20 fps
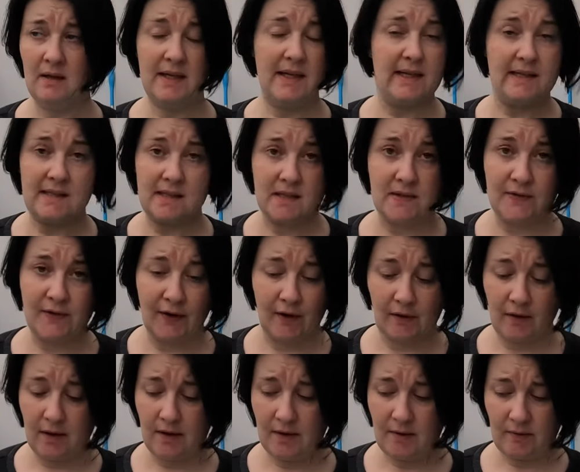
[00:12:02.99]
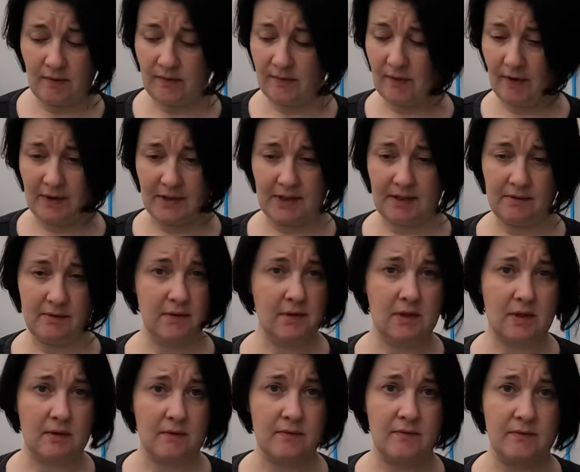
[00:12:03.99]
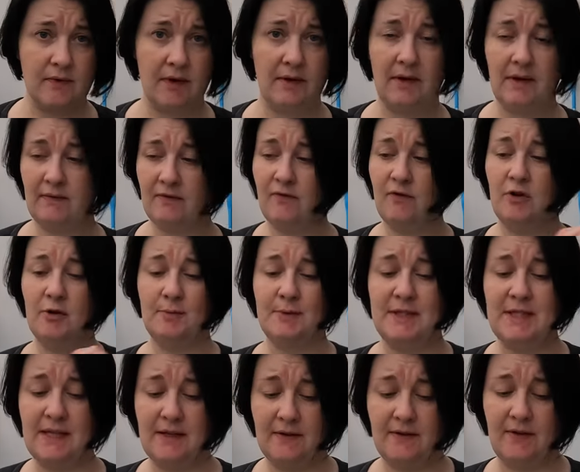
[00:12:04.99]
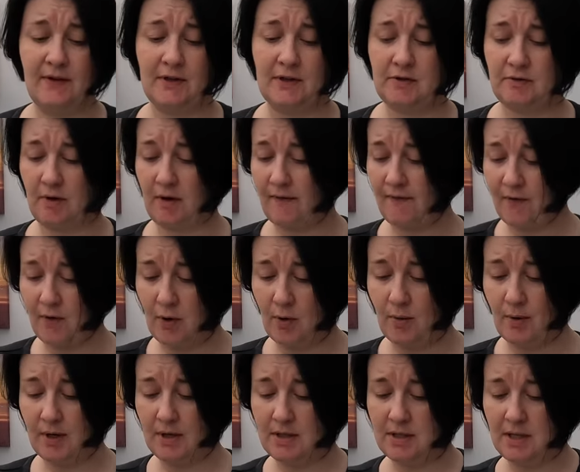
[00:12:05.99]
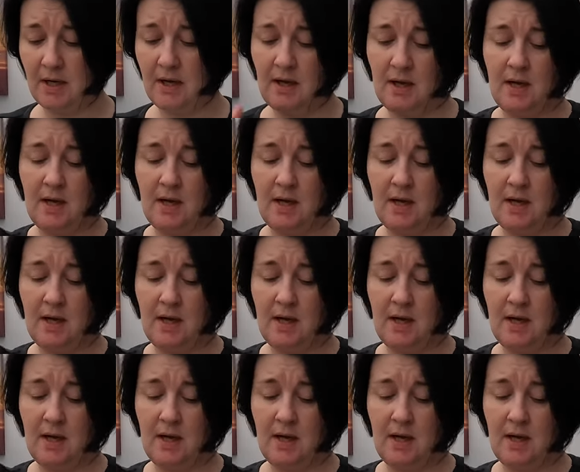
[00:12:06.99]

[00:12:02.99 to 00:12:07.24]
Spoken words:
easy to follow, very, you know, very informative, very straightforward.